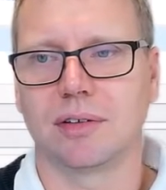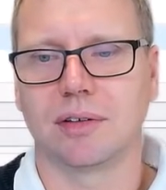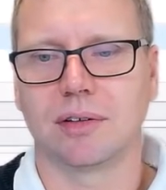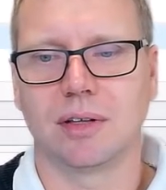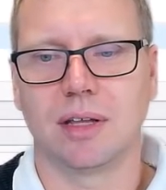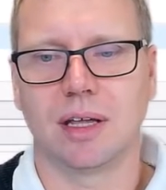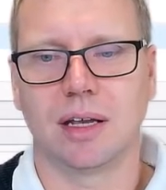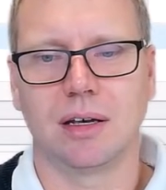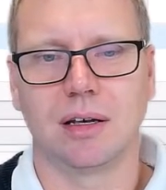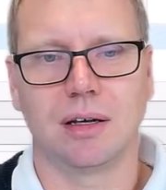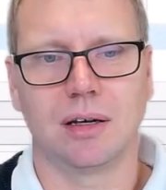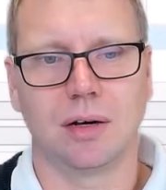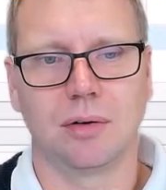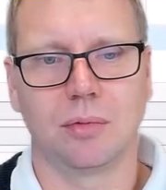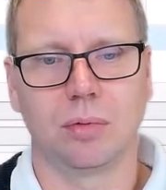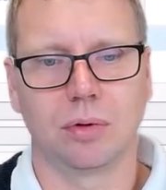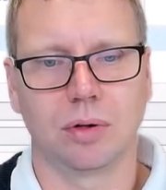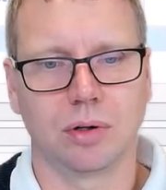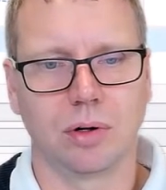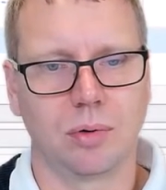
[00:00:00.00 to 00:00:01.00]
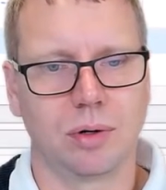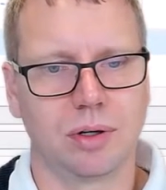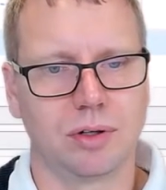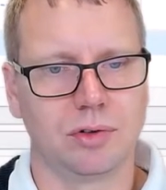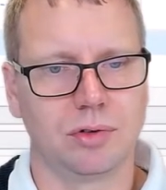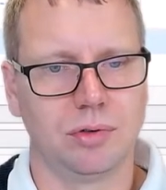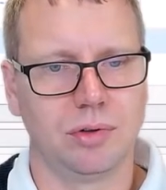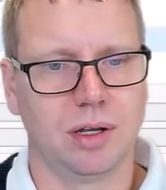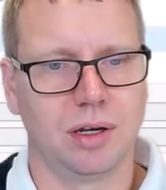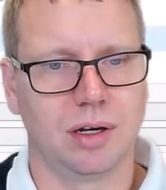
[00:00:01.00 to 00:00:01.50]
Then it will go
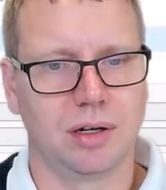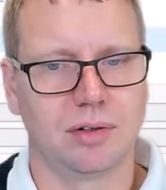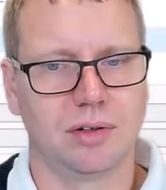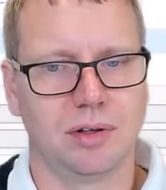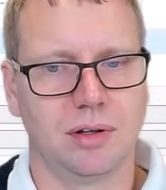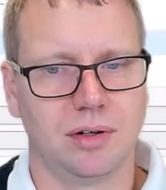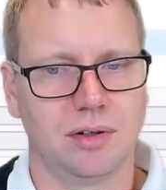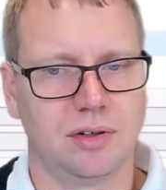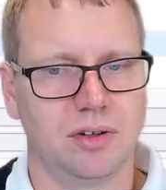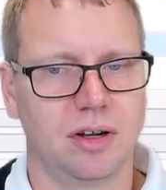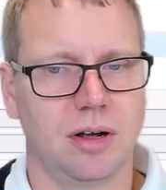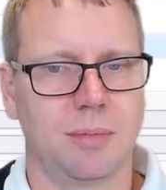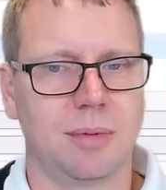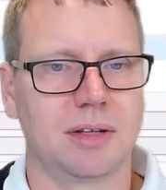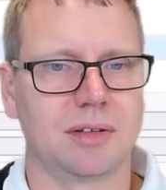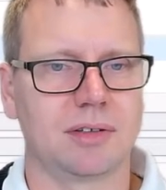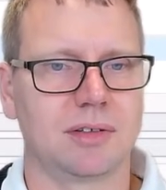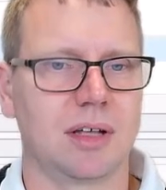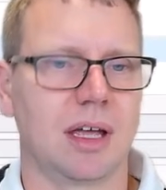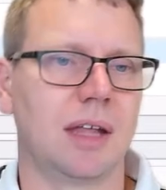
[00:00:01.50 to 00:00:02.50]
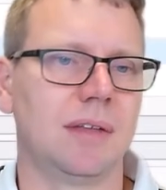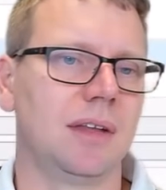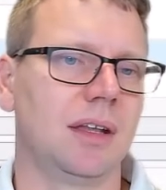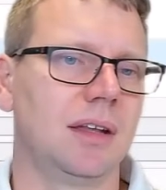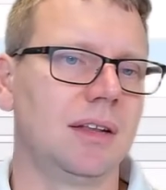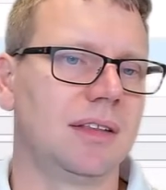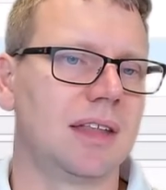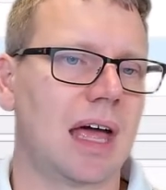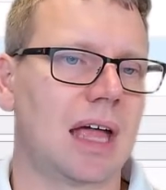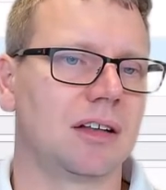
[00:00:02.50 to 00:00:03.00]
into the GMS, and
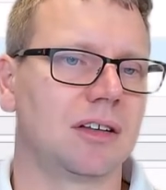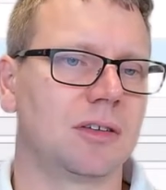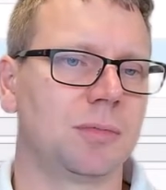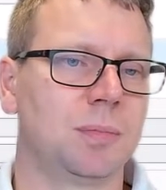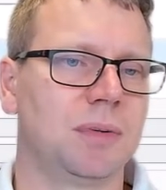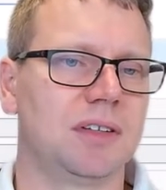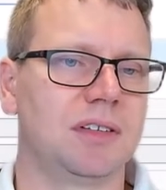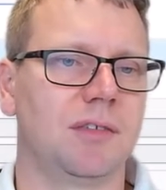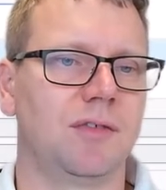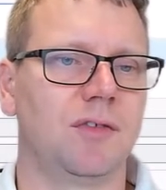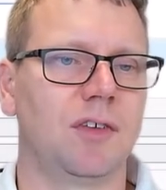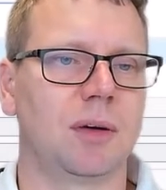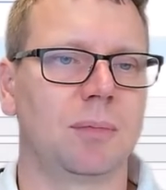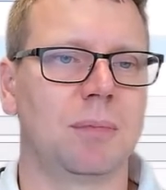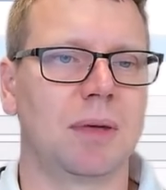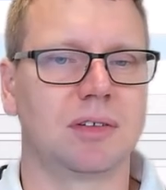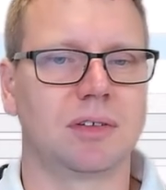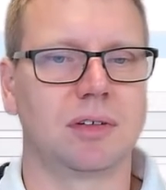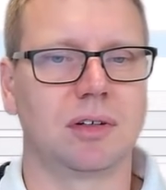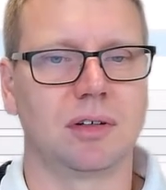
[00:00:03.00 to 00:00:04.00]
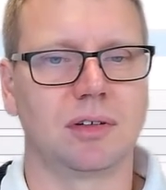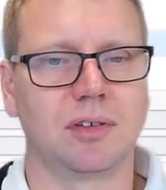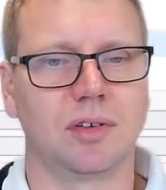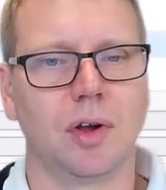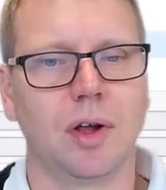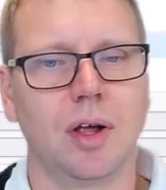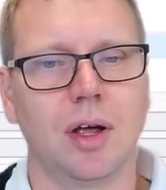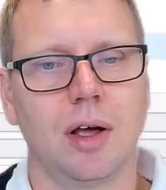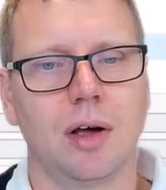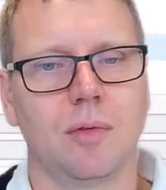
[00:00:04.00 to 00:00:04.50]
then that specific message
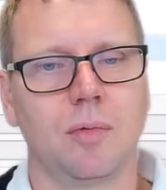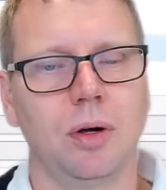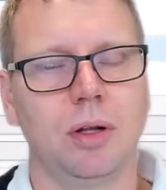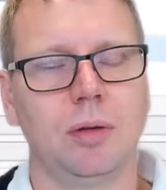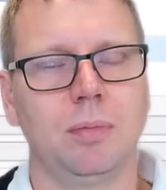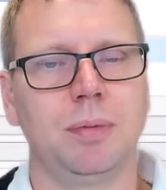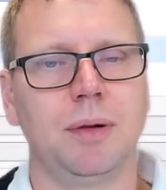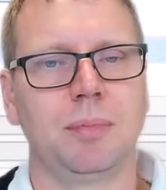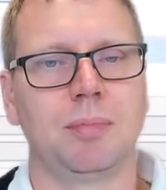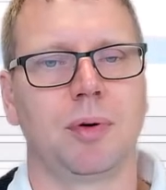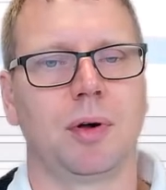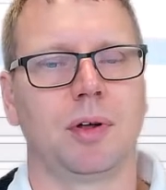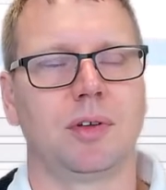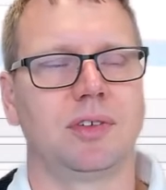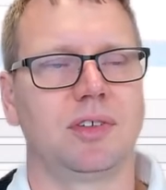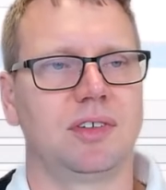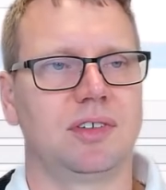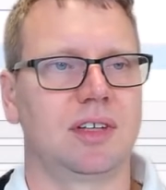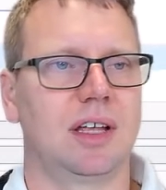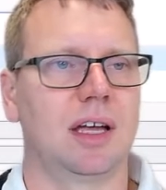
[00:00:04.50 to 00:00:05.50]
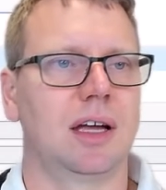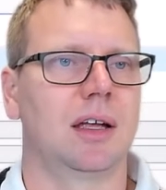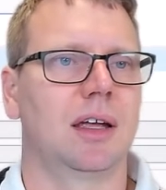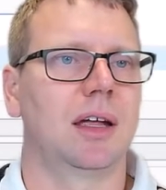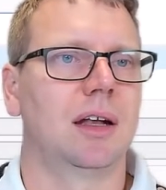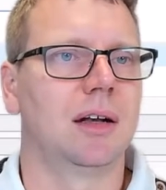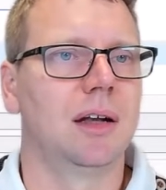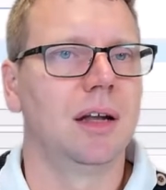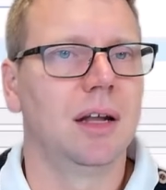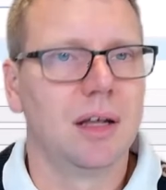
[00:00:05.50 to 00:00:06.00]
will be processed
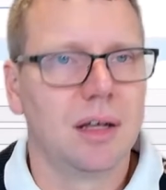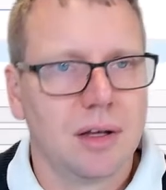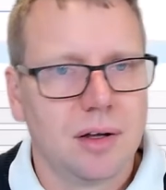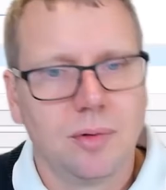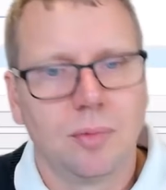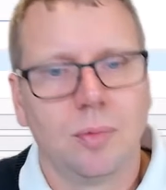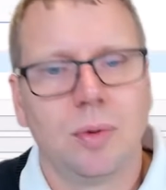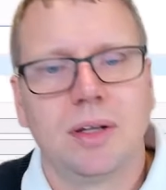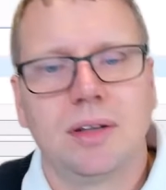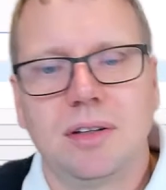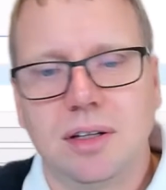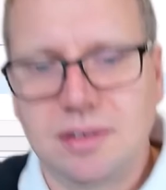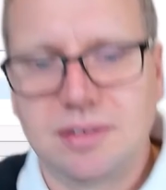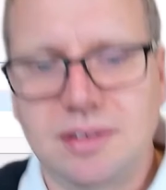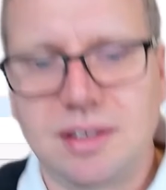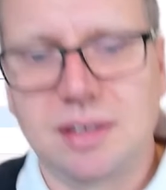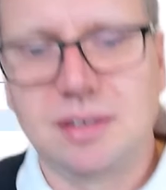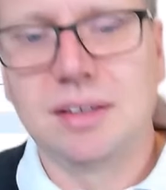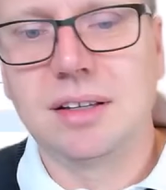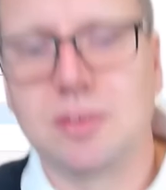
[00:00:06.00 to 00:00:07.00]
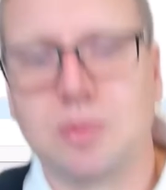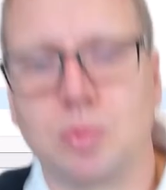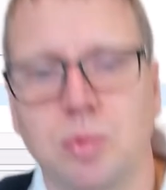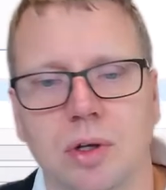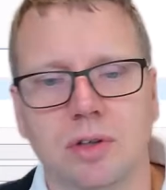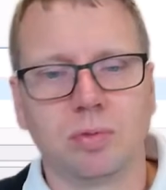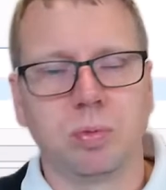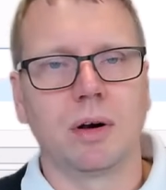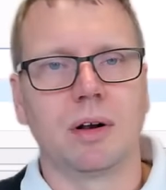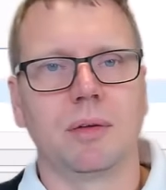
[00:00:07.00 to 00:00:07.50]
again with this. And this
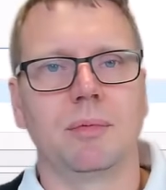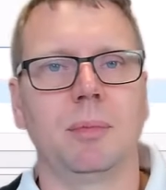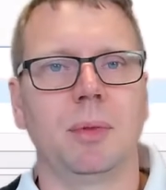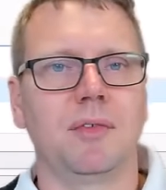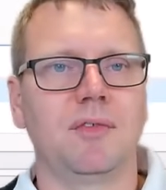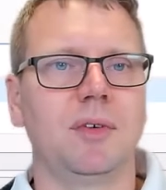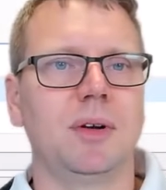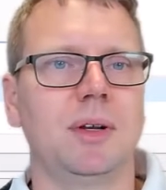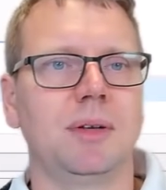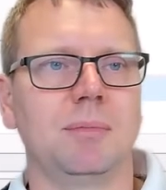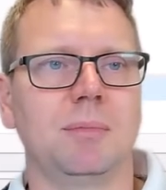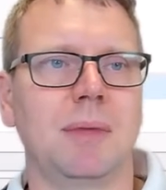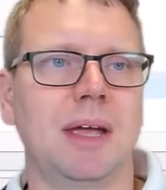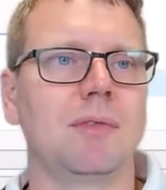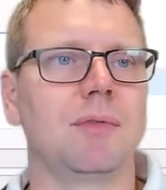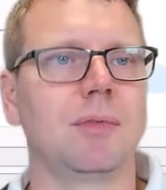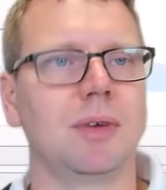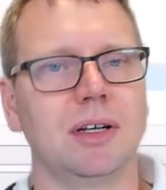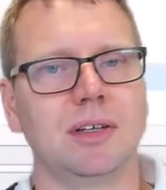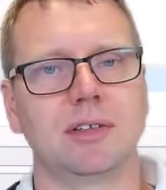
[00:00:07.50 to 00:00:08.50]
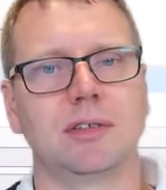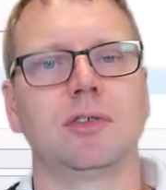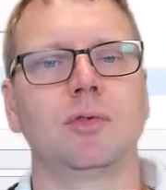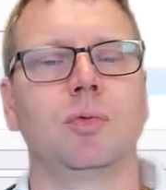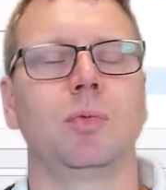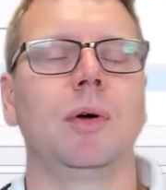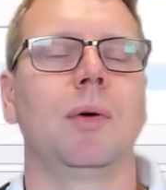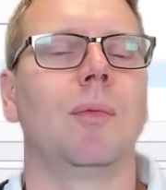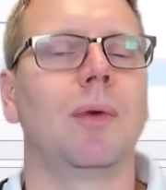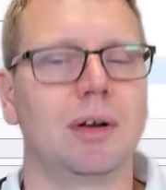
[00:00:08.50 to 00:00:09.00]
was one of the main reasons
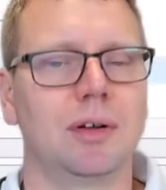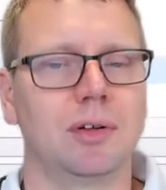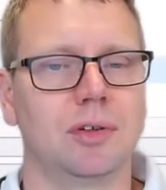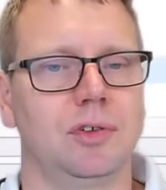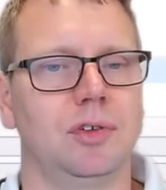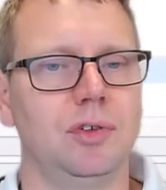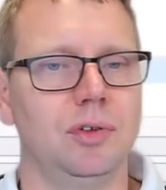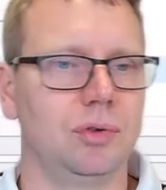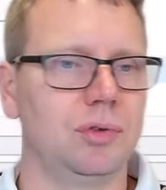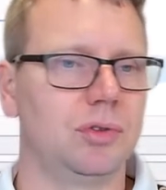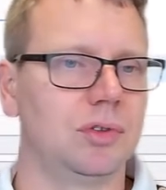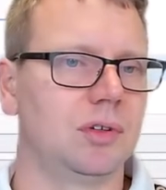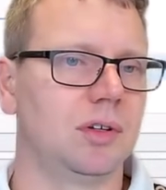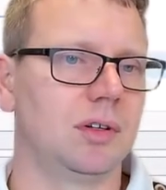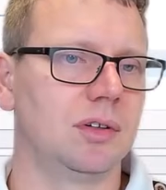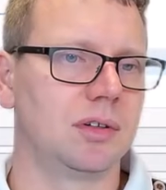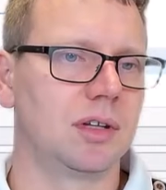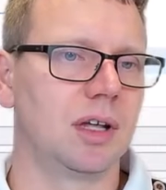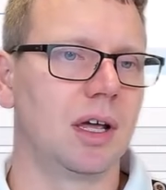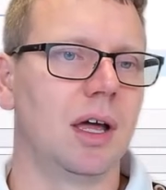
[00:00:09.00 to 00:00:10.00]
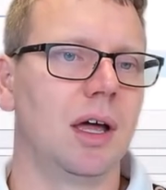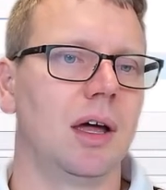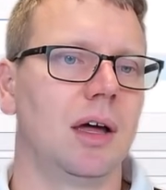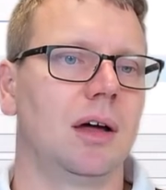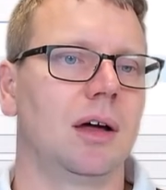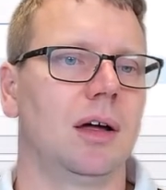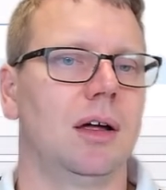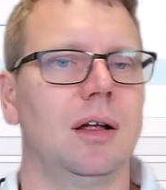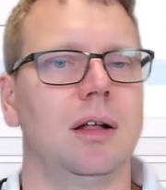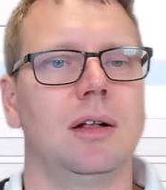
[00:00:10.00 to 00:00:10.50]
we wanted to use this
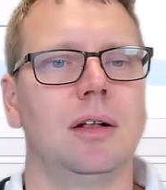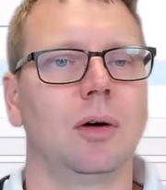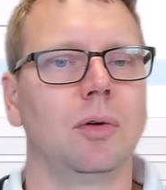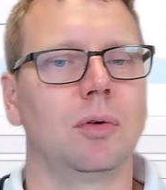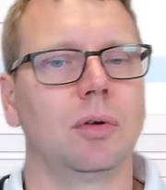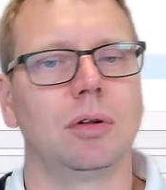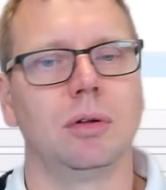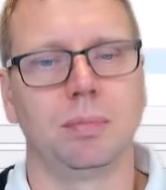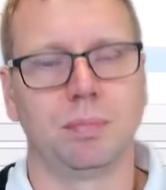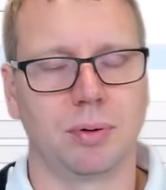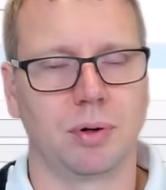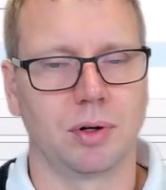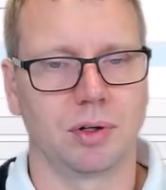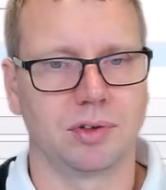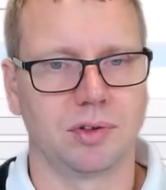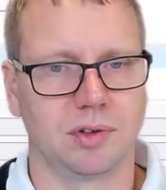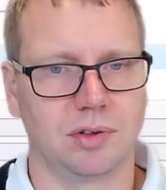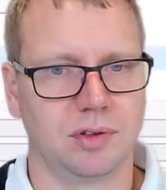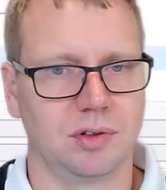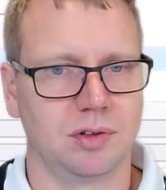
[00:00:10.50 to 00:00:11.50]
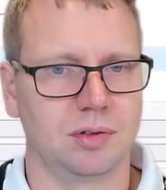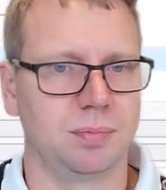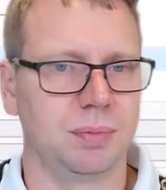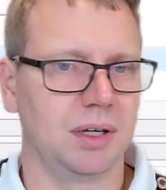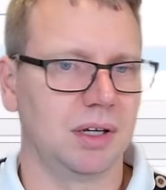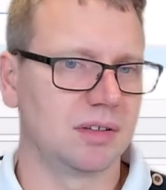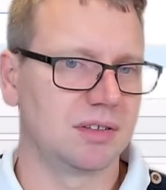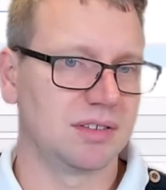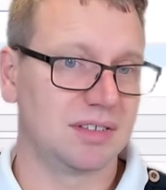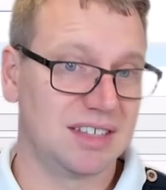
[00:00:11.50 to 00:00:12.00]
local processes,
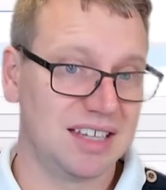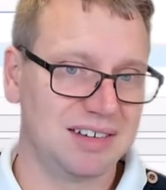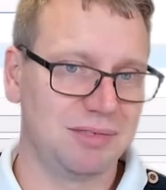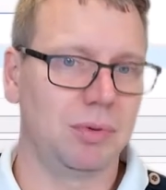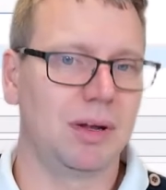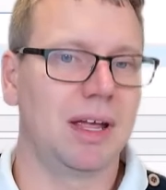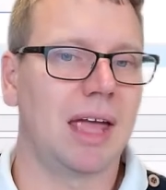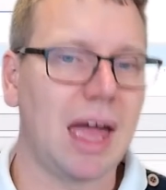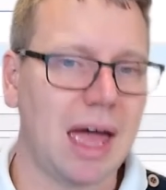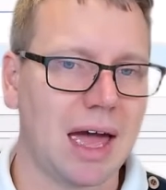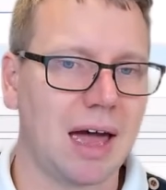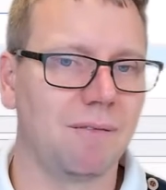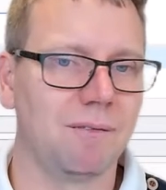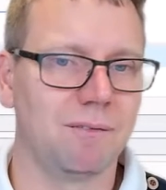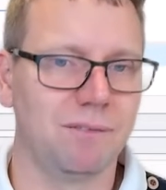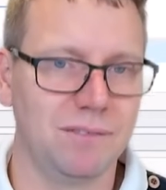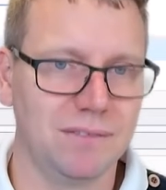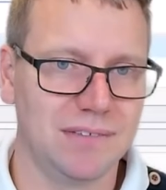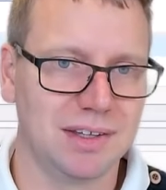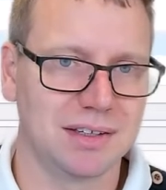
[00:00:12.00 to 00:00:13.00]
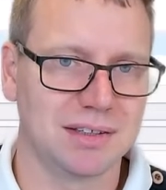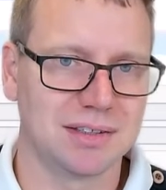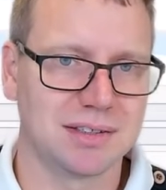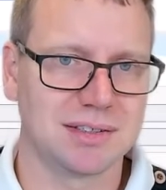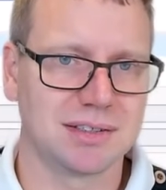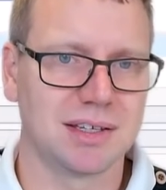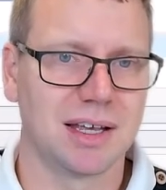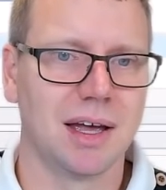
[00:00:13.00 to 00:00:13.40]
because then we have this